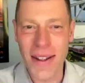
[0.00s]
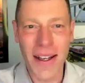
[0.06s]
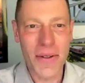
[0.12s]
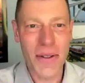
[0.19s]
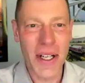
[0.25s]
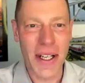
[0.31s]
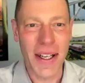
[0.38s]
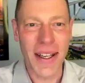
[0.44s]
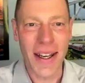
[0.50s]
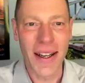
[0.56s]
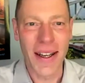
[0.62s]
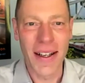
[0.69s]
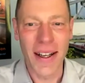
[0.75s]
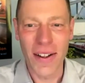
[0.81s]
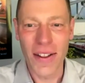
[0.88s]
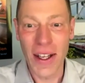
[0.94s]
thanks, Rick.
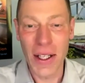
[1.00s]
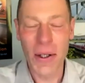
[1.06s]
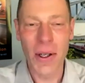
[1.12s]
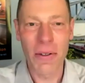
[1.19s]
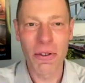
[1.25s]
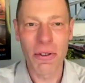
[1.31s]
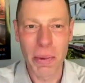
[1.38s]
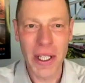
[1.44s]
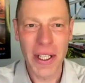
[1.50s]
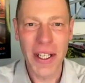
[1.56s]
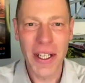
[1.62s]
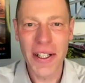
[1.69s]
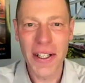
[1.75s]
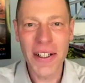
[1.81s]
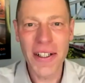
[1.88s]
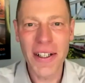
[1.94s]
And uh, thank you all for being
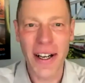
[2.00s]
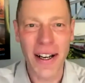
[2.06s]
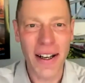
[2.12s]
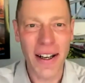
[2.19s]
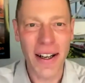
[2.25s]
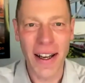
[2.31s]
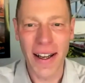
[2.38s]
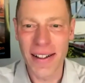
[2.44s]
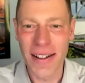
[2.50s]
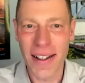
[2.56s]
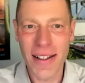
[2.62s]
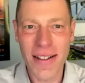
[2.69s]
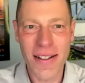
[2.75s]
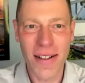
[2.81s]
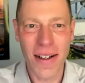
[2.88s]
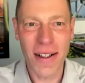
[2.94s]
here. Uh, and
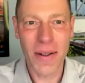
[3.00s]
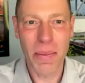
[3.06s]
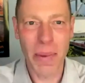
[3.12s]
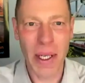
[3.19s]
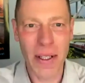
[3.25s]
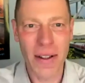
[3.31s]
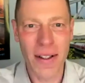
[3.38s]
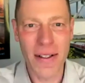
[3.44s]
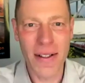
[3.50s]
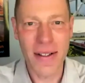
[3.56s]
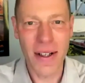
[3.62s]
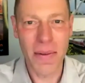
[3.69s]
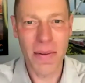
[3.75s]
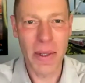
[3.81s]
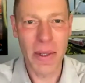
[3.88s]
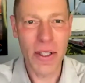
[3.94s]
let's talk about the
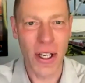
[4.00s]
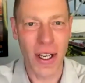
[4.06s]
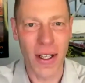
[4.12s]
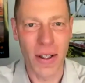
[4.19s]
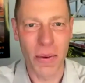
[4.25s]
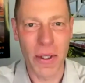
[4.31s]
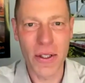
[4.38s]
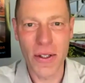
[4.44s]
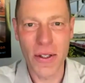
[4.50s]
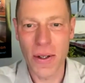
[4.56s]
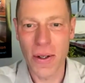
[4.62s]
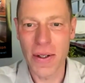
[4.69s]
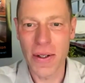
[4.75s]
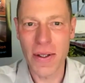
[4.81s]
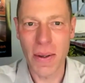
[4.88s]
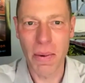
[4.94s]
state of Michigan, which is
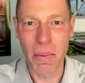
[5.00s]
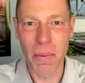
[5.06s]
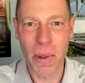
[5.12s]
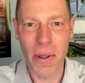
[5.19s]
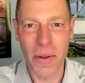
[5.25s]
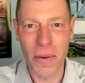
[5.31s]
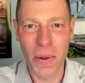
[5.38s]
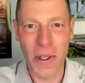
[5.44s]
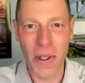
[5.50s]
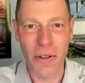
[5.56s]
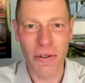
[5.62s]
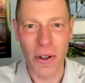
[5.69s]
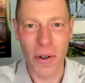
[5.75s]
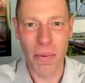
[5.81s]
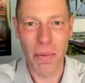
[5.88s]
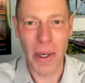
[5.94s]
doing some important work
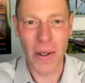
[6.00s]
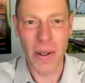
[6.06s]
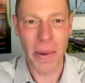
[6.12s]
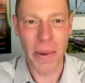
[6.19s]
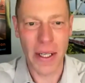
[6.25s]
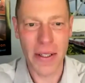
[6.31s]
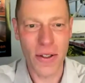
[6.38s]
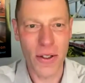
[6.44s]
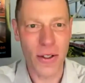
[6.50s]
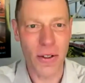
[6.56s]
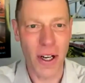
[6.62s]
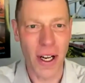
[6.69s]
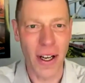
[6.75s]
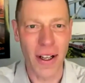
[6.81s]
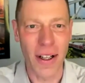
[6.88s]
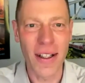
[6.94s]
for better passenger
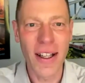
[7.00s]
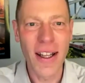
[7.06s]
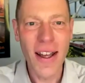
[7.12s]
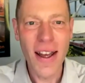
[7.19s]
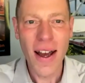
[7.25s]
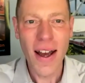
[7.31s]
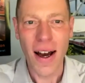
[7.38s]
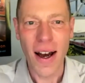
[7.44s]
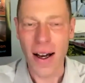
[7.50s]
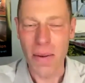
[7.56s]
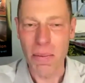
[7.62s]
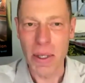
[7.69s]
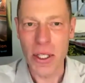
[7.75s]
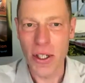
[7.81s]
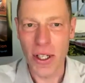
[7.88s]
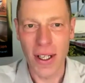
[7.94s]
rail. Uh,
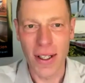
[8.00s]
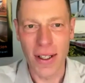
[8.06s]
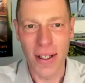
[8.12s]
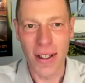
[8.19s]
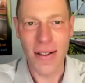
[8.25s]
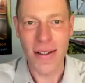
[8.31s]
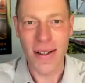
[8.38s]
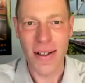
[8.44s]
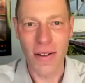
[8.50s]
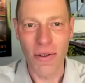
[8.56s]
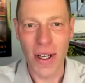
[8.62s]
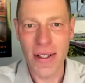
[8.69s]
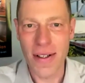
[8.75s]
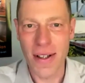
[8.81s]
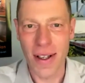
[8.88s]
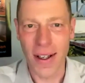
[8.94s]
Michigan is
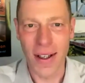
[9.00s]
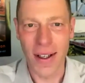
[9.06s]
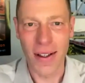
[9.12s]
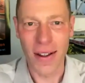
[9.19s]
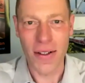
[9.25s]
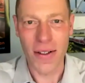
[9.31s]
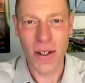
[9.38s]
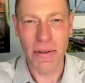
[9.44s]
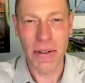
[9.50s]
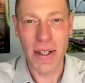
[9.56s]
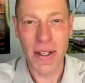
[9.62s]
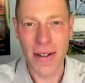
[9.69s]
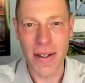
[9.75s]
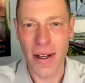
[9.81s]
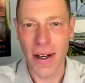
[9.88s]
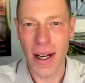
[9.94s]
investing in the
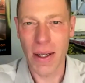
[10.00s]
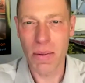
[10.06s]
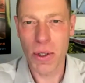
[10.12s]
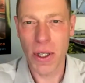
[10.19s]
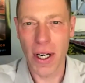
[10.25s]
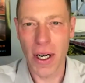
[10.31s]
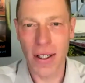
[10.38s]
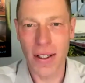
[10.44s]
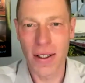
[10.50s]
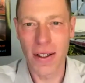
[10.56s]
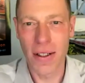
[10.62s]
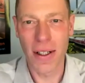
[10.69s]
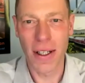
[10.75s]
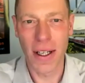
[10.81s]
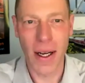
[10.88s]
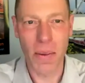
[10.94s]
services that Amtrak
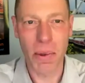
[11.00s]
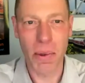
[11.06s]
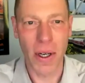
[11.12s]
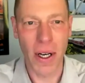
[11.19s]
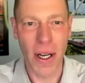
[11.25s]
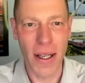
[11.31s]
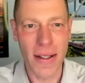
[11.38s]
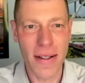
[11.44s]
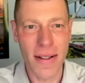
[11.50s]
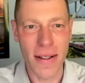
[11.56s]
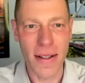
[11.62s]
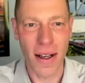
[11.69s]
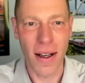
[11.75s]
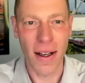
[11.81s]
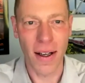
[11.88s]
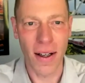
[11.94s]
currently operates,
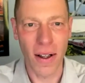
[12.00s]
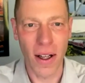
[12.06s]
uh,